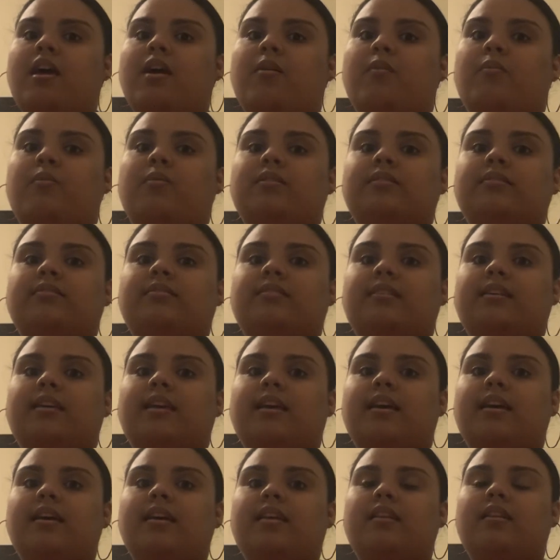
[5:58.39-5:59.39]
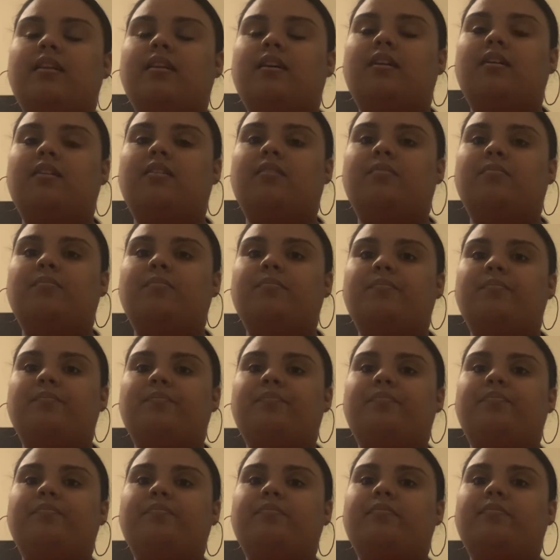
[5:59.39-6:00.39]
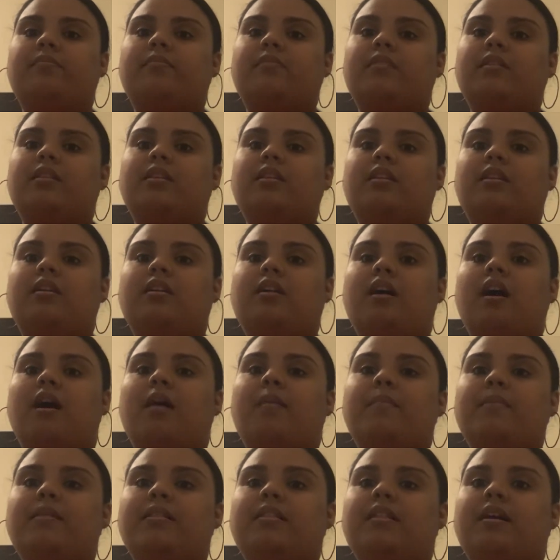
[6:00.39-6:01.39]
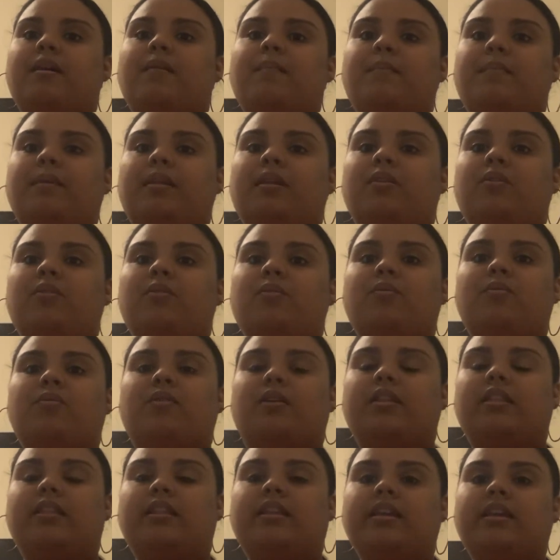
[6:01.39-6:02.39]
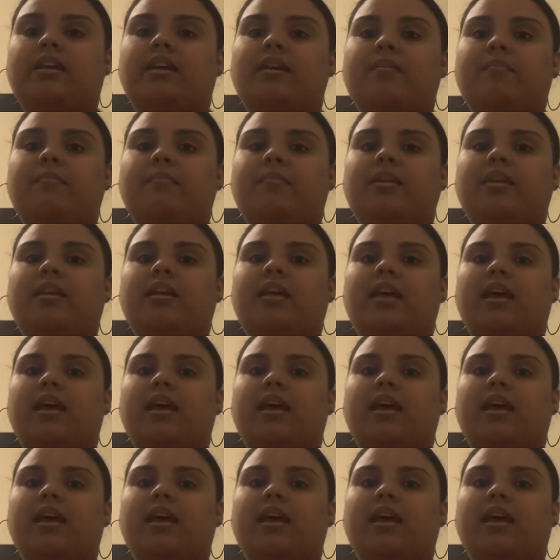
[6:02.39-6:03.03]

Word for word: Once again, um comment down below or DM me